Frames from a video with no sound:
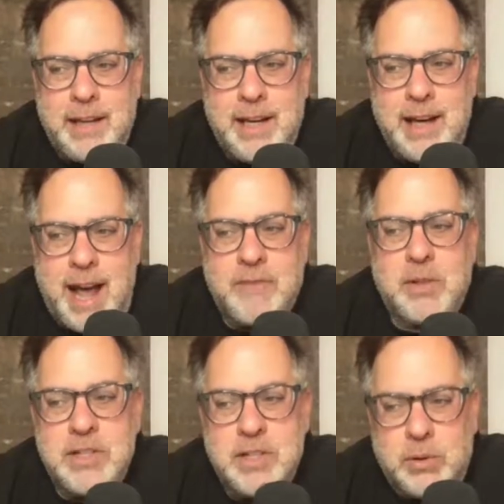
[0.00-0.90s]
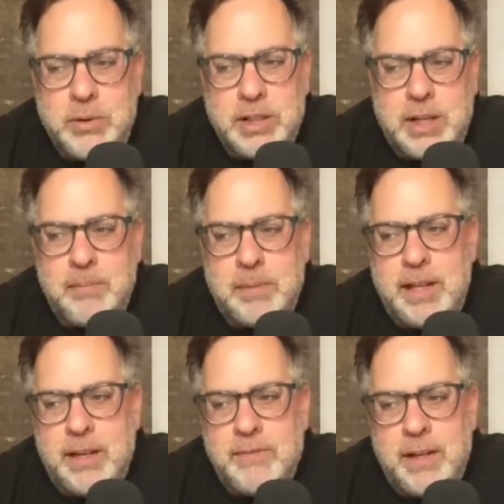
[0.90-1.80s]
after I sold the company,
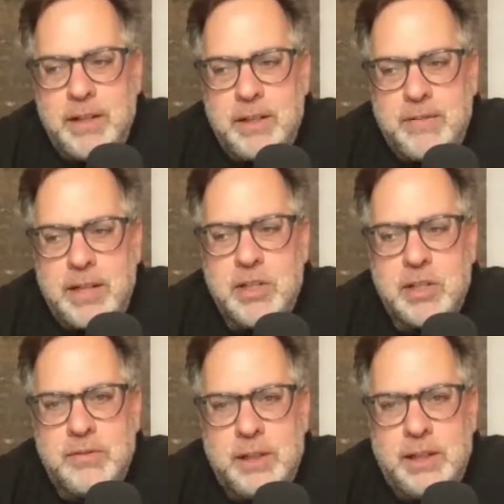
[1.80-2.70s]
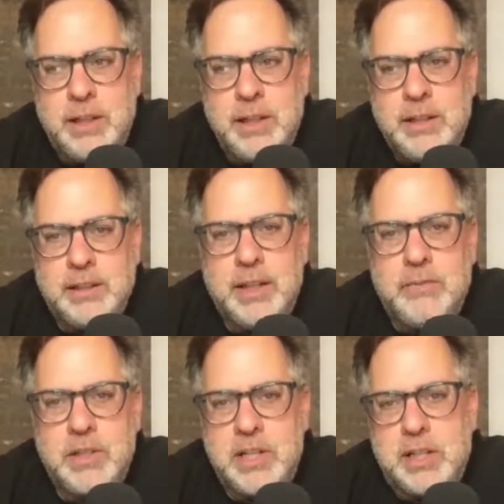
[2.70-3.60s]
I founded a venture fund
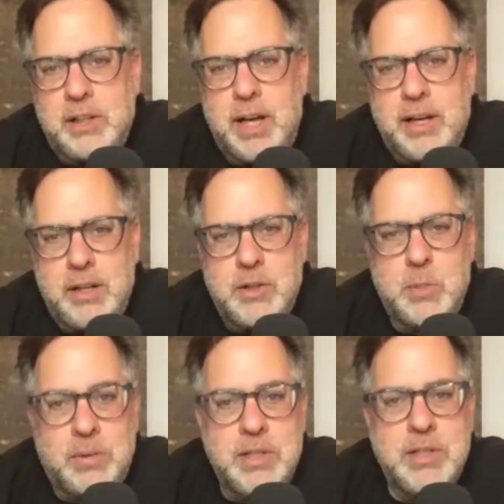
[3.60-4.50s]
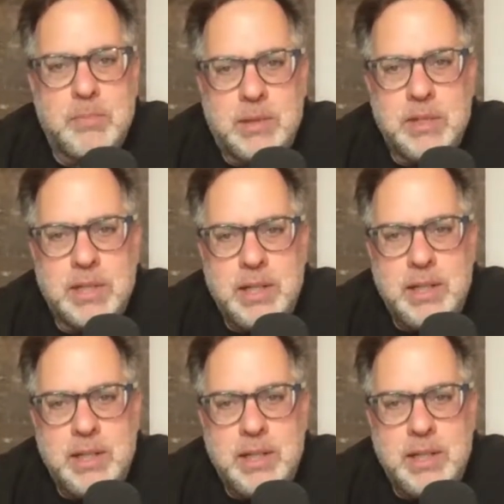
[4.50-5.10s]
leveraging a lot of those principles.